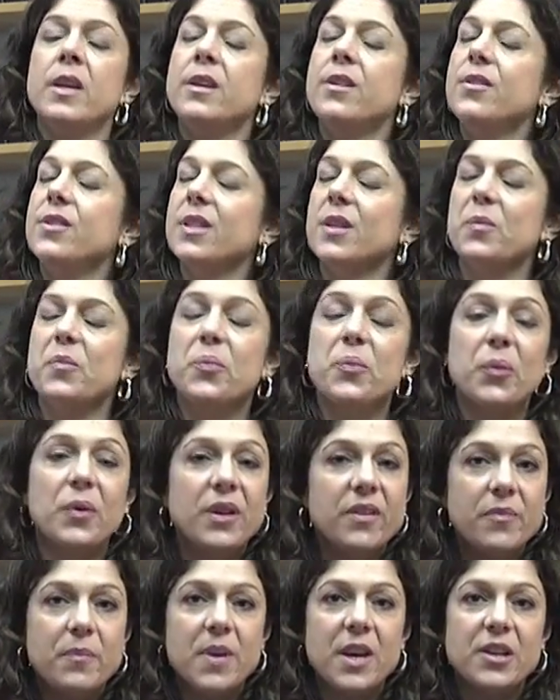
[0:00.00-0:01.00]
using
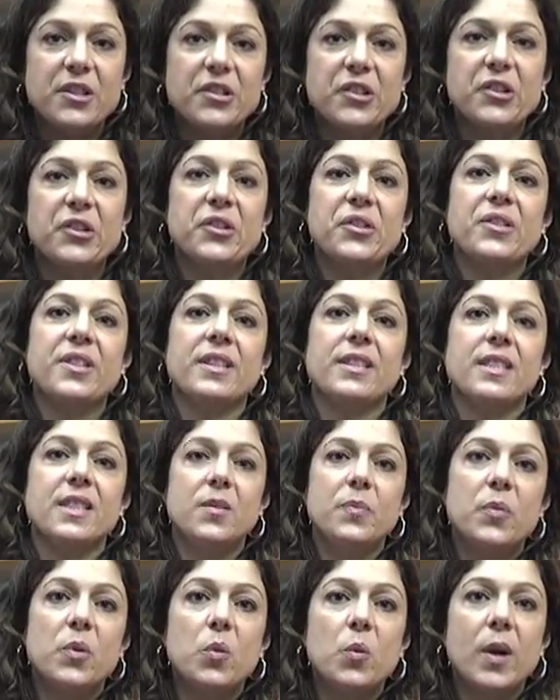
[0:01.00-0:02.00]
brief measures and
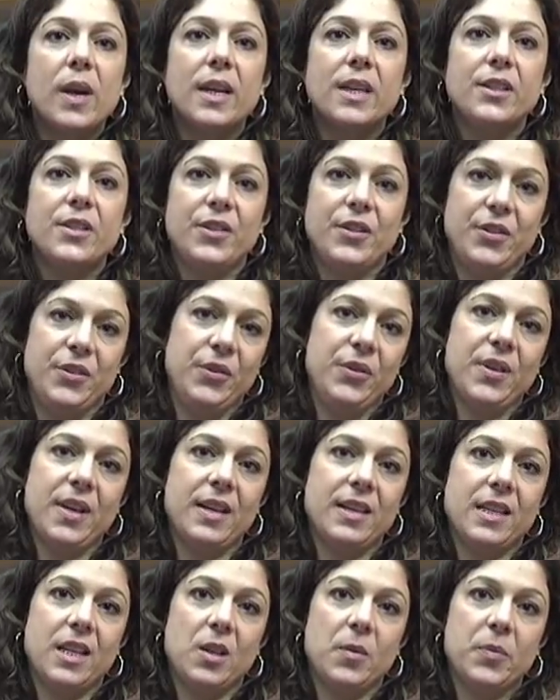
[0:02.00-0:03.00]
simple ways to do
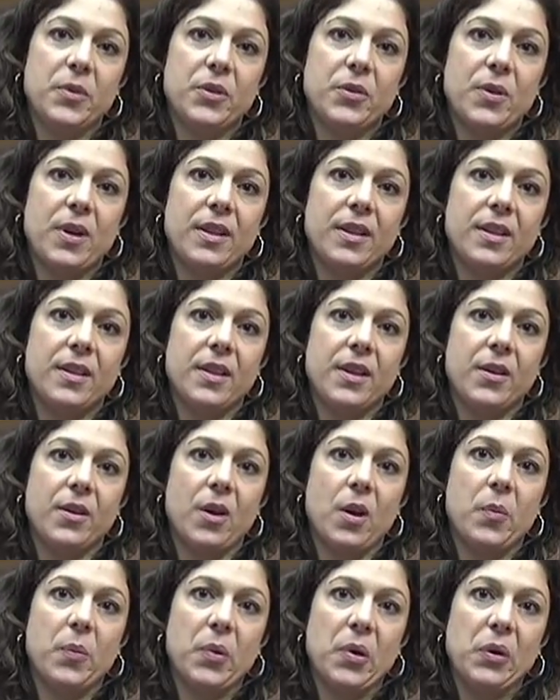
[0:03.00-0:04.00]
that to help strengthen their
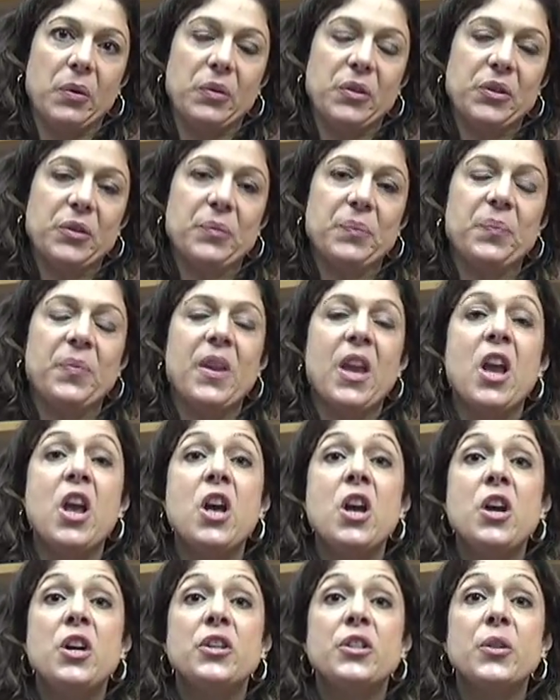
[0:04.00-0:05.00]
approach.
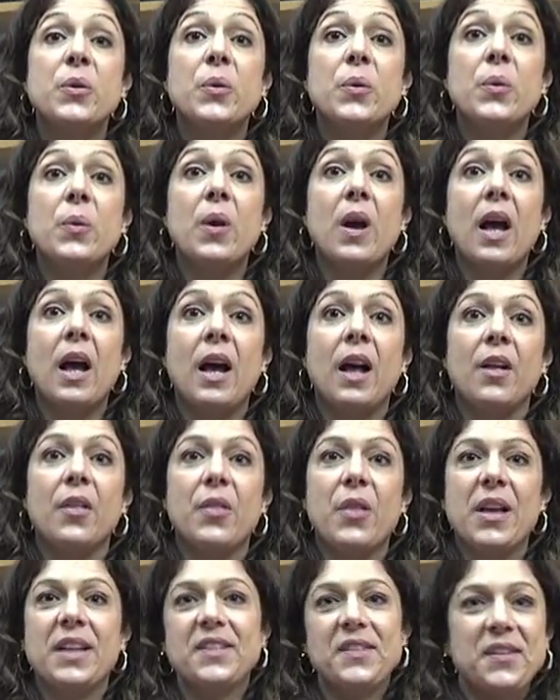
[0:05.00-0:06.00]
So
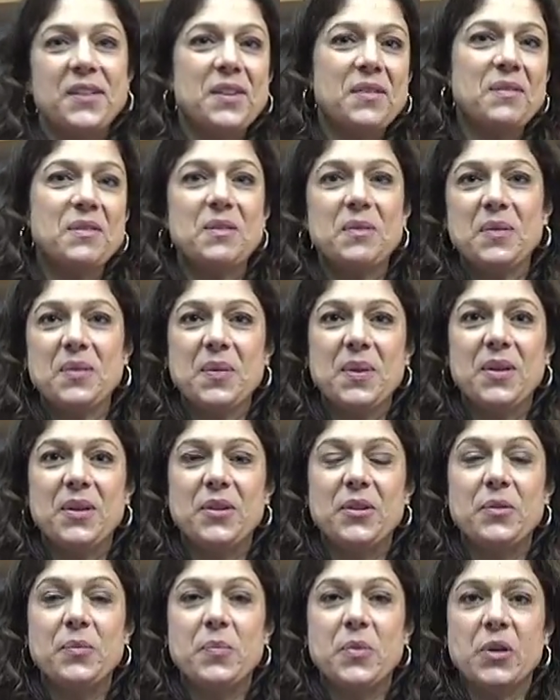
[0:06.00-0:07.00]
that's the difference between the
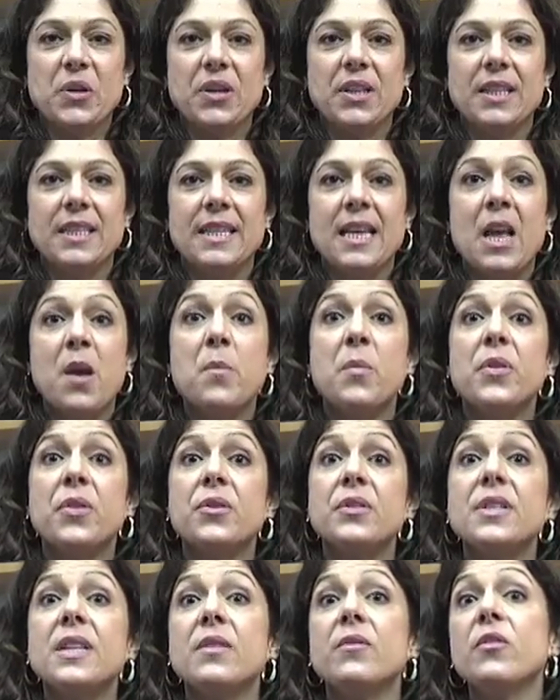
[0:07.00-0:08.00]
two books, but
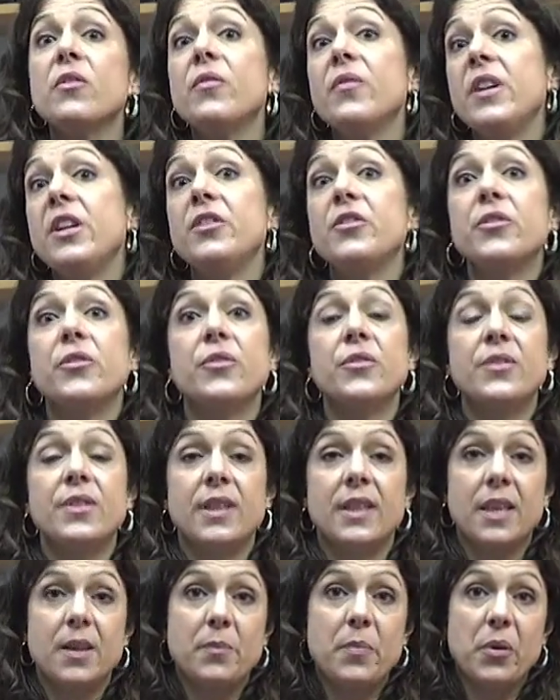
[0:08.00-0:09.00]
there's several features
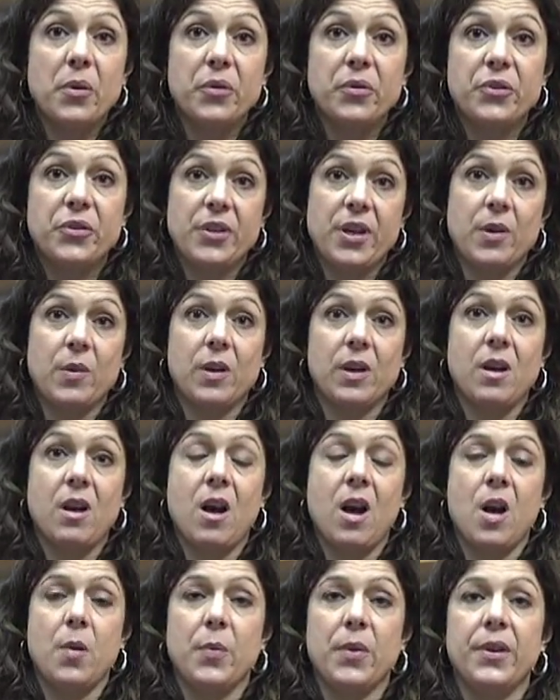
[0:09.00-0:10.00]
that they both share in
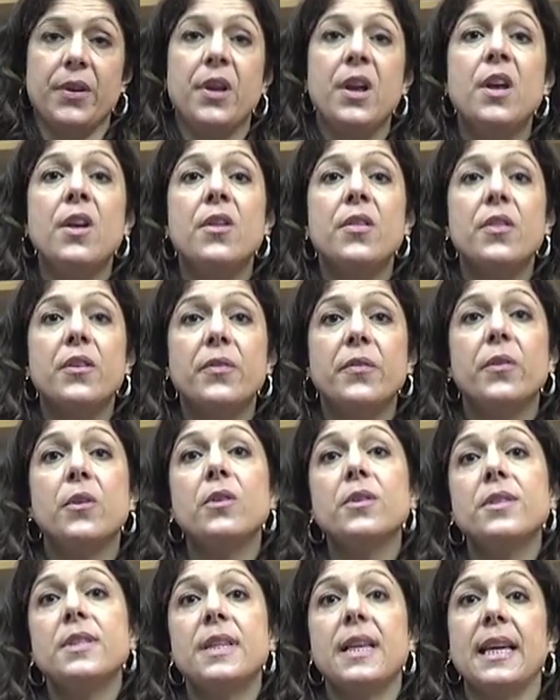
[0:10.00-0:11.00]
common. The
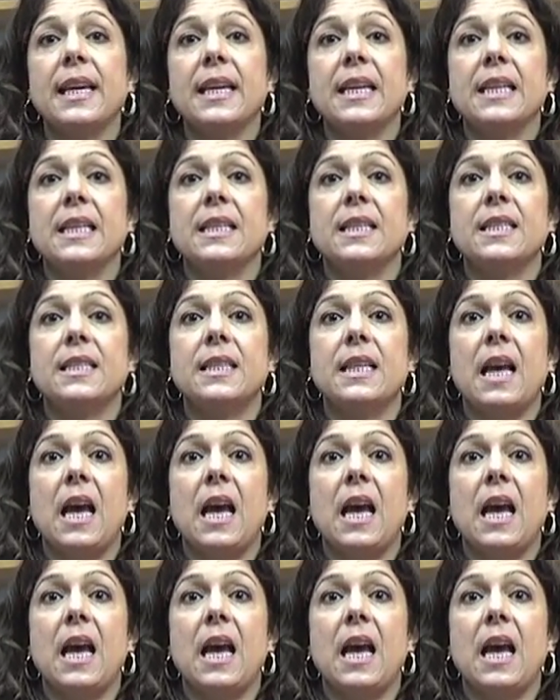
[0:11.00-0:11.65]
first is